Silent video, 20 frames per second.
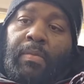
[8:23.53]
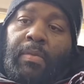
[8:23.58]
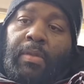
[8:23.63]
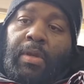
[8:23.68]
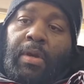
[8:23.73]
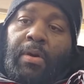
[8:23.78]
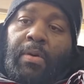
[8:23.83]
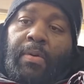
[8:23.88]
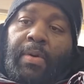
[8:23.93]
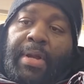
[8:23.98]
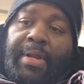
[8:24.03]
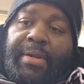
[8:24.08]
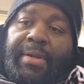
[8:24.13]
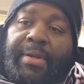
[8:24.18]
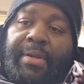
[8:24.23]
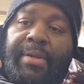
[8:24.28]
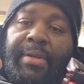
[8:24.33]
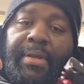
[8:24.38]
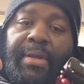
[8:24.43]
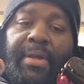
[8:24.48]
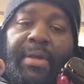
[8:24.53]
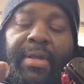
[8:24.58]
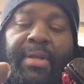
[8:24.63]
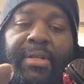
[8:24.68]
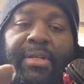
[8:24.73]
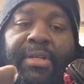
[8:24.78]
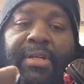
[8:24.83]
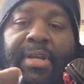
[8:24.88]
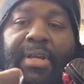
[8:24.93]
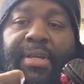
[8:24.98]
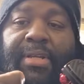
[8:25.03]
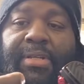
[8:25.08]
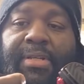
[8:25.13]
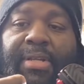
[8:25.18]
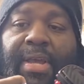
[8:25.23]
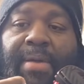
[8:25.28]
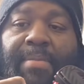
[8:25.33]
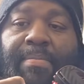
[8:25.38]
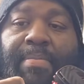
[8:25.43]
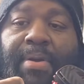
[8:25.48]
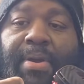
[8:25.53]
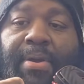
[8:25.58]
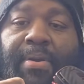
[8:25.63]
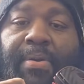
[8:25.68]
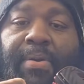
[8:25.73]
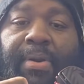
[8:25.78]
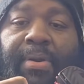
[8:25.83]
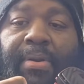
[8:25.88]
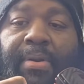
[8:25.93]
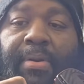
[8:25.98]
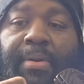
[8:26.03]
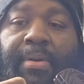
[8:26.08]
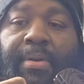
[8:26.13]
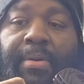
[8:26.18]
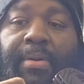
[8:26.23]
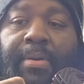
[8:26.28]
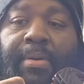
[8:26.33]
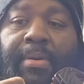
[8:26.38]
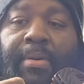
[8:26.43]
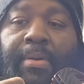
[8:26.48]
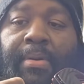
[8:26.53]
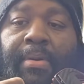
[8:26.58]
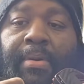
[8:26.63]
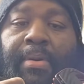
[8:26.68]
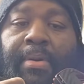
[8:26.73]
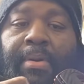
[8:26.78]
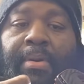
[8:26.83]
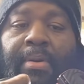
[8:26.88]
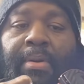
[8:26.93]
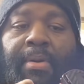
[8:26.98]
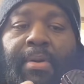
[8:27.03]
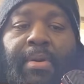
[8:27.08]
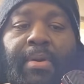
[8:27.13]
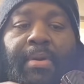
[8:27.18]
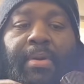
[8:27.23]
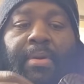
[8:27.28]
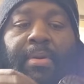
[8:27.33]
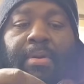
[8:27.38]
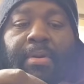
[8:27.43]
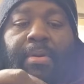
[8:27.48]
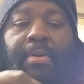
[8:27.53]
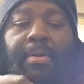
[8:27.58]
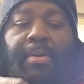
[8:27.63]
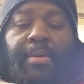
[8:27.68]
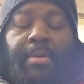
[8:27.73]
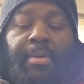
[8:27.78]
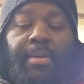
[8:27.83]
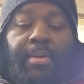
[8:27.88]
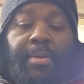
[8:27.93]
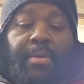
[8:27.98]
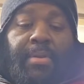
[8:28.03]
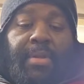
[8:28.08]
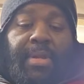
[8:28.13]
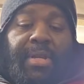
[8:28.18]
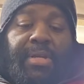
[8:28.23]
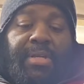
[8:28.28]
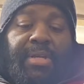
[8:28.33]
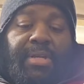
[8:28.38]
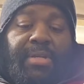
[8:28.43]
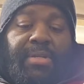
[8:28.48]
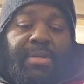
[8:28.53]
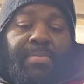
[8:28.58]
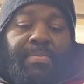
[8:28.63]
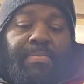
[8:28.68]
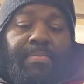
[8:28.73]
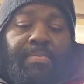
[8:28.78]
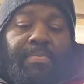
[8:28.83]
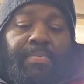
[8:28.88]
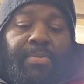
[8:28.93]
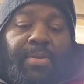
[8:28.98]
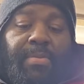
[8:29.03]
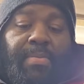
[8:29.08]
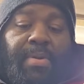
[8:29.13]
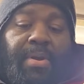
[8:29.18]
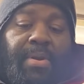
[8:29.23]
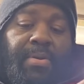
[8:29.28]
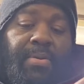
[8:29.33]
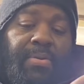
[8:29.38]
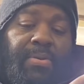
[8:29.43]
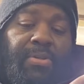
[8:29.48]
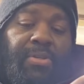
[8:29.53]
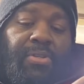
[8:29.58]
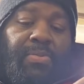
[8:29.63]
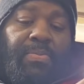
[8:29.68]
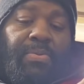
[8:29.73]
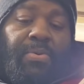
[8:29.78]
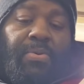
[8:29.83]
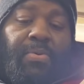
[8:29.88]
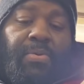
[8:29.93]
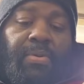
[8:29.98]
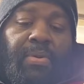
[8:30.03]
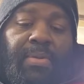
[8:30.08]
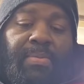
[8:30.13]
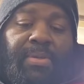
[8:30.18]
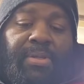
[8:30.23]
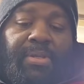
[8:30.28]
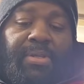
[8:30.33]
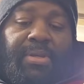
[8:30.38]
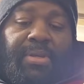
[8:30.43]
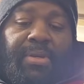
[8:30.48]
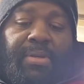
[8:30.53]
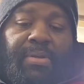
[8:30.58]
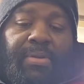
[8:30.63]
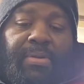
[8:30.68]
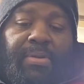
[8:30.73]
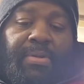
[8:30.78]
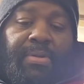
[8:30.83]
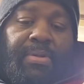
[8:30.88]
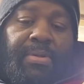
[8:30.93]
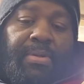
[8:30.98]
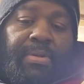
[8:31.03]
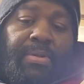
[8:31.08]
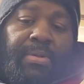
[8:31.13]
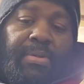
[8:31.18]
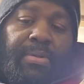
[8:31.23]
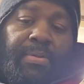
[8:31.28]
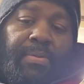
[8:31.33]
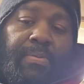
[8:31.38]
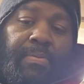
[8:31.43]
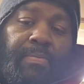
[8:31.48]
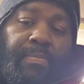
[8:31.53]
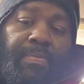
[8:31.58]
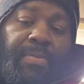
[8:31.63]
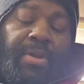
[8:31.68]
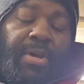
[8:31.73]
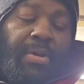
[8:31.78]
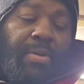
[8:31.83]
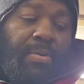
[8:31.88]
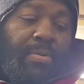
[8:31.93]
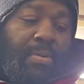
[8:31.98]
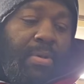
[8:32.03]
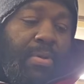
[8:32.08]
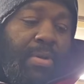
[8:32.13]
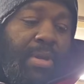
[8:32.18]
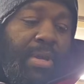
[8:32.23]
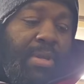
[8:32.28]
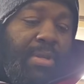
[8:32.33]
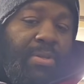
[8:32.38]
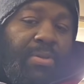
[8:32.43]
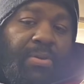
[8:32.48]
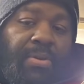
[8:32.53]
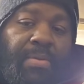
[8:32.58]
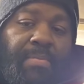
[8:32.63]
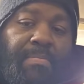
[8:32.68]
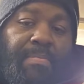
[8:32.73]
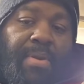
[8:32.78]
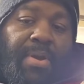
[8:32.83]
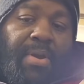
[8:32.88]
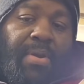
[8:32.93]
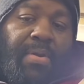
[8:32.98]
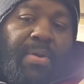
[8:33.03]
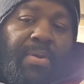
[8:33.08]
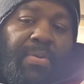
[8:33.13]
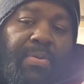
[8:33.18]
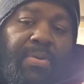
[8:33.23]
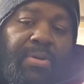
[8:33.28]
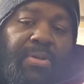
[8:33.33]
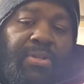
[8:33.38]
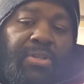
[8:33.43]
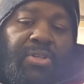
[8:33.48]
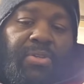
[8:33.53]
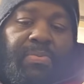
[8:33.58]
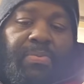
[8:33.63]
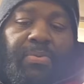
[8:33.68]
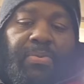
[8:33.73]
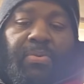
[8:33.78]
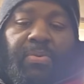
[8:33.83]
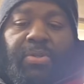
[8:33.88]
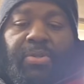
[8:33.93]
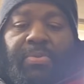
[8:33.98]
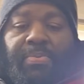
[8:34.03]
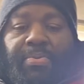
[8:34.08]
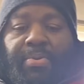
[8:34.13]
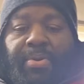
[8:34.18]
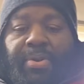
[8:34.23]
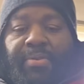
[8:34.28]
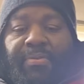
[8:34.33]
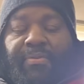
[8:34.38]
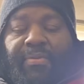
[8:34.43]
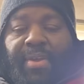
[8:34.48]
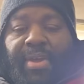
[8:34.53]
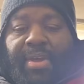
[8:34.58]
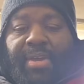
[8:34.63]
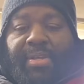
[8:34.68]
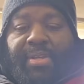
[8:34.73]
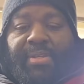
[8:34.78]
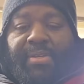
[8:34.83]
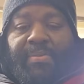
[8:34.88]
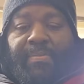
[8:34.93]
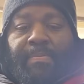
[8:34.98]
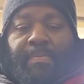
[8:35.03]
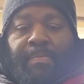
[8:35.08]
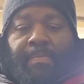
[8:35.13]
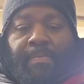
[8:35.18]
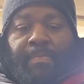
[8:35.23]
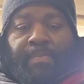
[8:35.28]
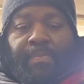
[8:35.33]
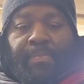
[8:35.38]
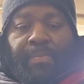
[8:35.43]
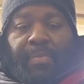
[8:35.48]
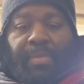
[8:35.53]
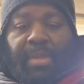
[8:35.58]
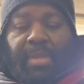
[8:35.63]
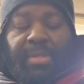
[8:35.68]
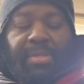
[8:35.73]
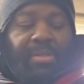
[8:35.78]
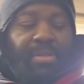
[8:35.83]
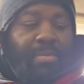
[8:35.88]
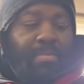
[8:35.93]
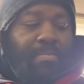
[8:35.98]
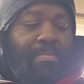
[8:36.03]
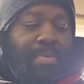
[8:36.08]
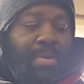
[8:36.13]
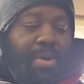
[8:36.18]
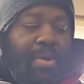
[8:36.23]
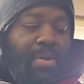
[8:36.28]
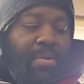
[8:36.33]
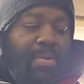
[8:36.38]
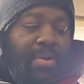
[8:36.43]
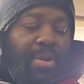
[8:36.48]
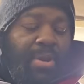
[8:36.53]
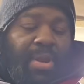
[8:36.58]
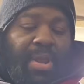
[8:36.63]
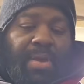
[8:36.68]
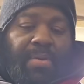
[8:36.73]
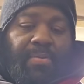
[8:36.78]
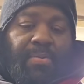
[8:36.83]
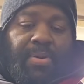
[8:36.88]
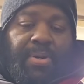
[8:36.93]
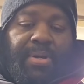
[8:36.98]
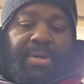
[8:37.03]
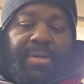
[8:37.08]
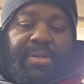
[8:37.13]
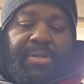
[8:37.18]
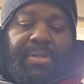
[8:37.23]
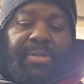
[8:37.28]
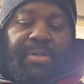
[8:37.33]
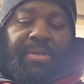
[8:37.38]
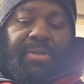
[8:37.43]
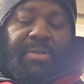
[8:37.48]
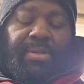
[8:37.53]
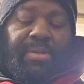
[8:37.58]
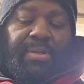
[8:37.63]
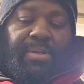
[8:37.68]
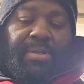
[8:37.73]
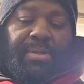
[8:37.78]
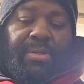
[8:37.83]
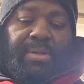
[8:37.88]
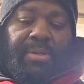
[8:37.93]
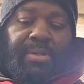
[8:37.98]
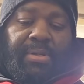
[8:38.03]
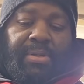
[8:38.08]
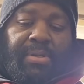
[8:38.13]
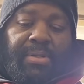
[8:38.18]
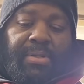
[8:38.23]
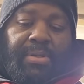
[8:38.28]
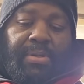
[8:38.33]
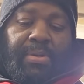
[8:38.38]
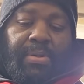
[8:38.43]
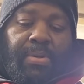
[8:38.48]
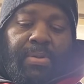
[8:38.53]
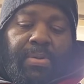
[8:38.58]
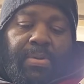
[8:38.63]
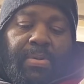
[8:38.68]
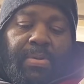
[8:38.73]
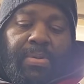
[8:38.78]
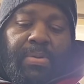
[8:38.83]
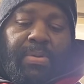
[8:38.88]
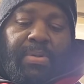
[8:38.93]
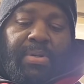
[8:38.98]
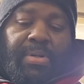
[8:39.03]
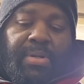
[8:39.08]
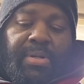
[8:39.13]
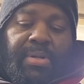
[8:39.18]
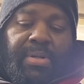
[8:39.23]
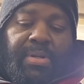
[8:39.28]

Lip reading: Oh, I did change that bearing. Huh. Did I change the bearing on the spool? Let me see. No. Okay, so the bearing on the spool is pretty fast. It's the bearing that was on